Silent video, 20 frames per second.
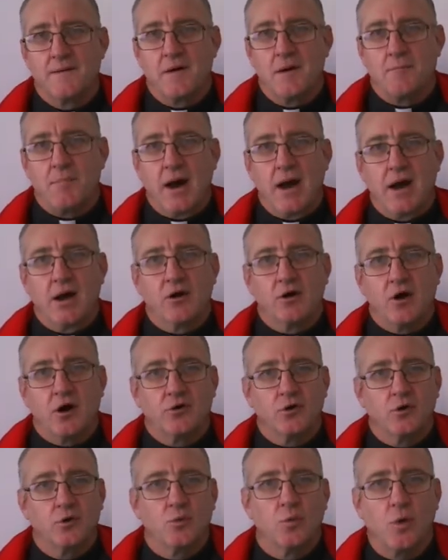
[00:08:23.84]
by a God
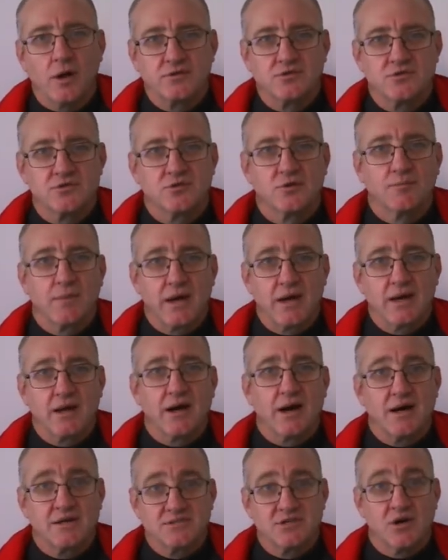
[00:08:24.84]
who wants to make
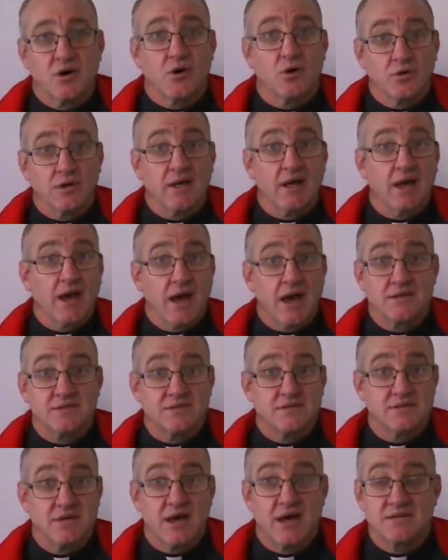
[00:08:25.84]
us holy
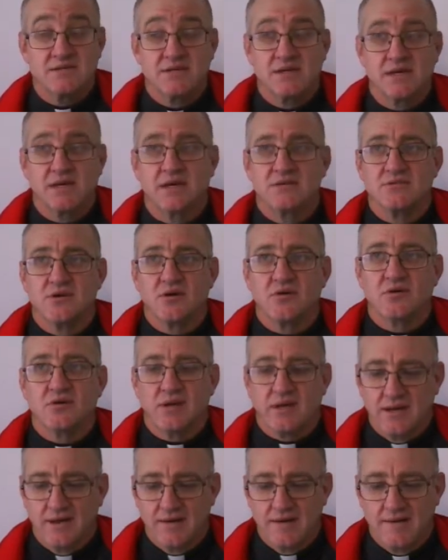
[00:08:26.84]
as he is
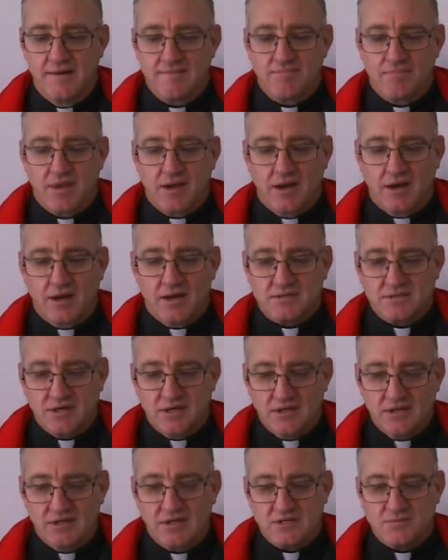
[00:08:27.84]
holy. And it's
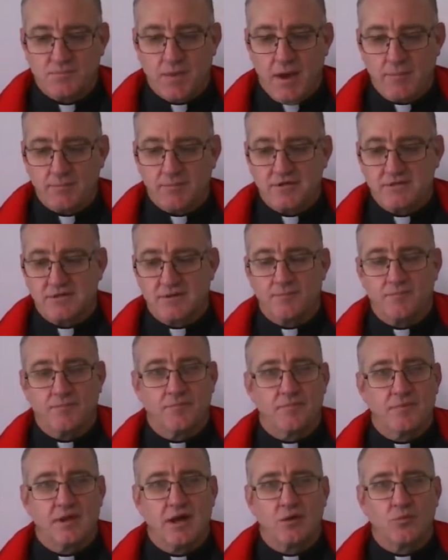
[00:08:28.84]
in this baptism
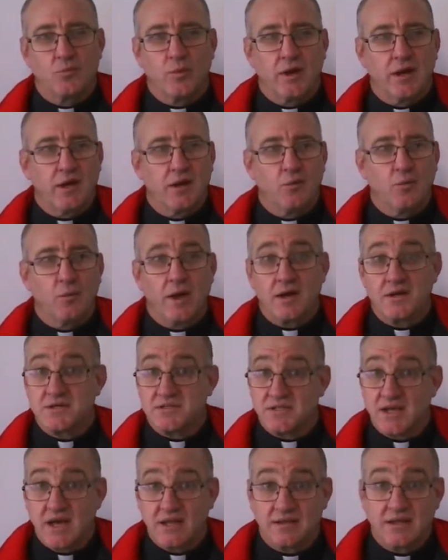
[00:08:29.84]
that we
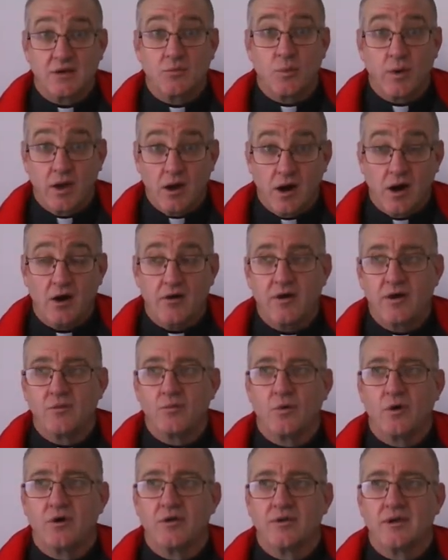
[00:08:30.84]
understand that we are
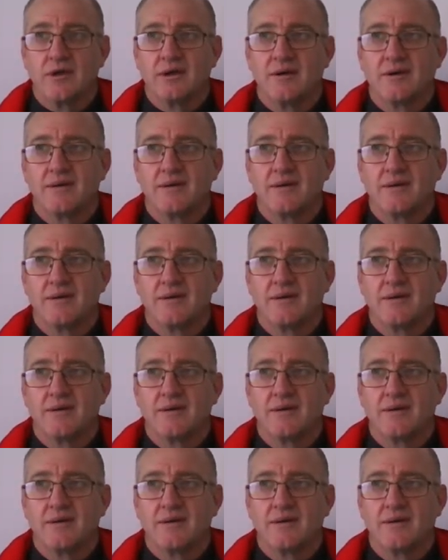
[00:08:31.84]
unworthy.